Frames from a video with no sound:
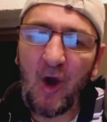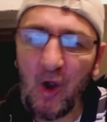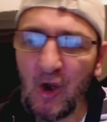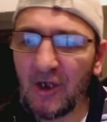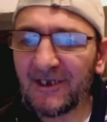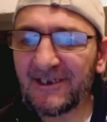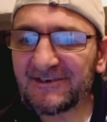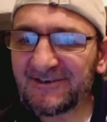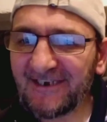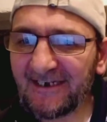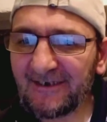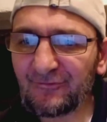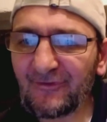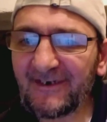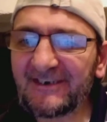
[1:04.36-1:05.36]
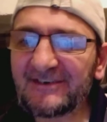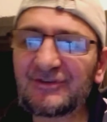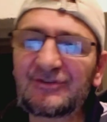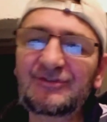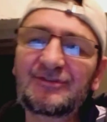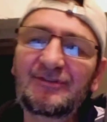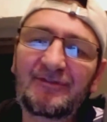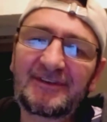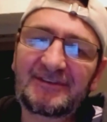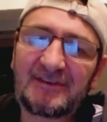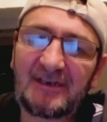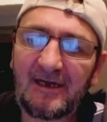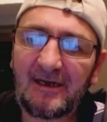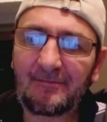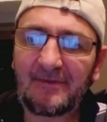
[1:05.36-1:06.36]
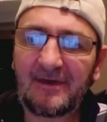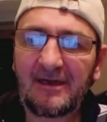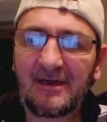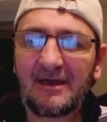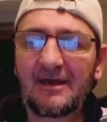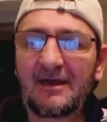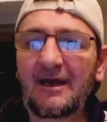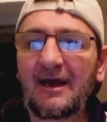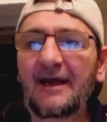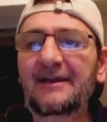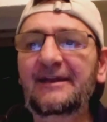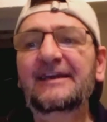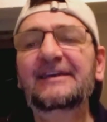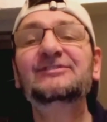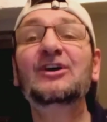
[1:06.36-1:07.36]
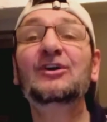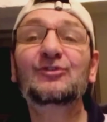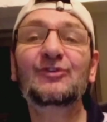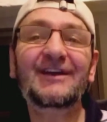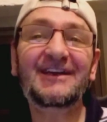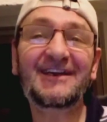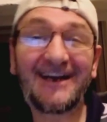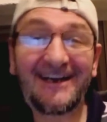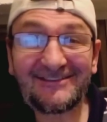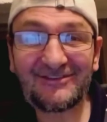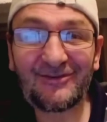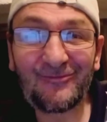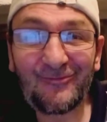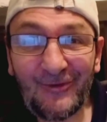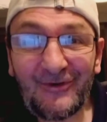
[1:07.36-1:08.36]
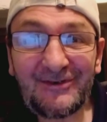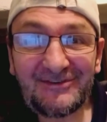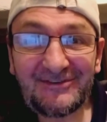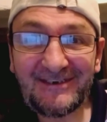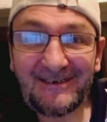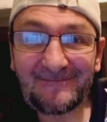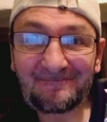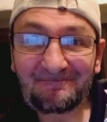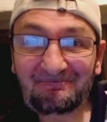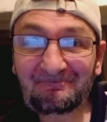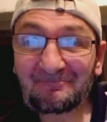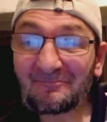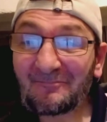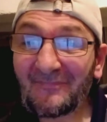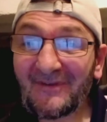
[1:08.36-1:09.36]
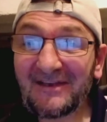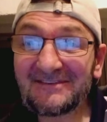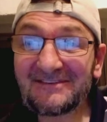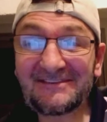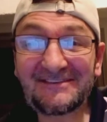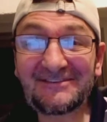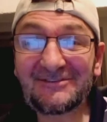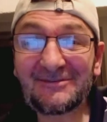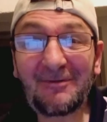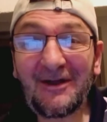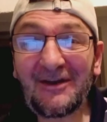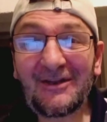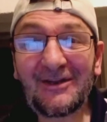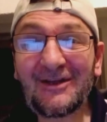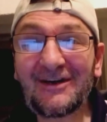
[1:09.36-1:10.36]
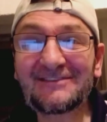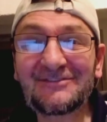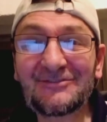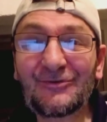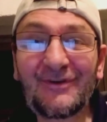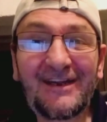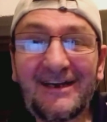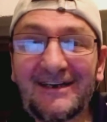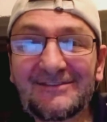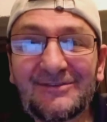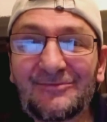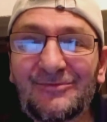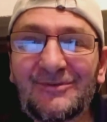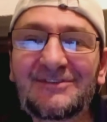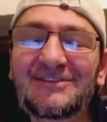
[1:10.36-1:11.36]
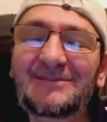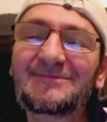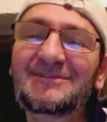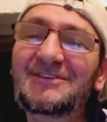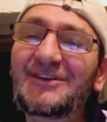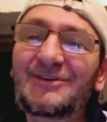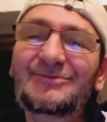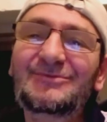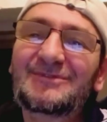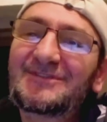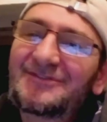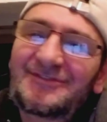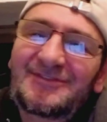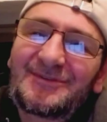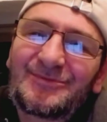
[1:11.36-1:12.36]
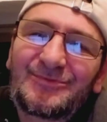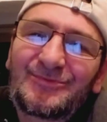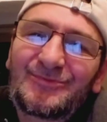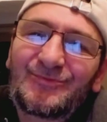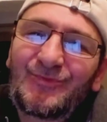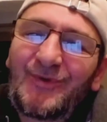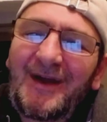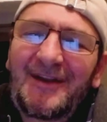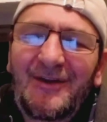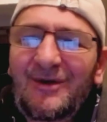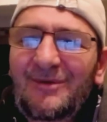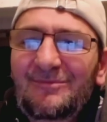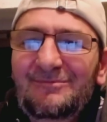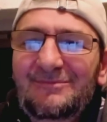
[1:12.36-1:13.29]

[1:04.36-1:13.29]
earlier generations of Islam, and it is a great act of worship. Subhanallah, it's a great act of worship. So why not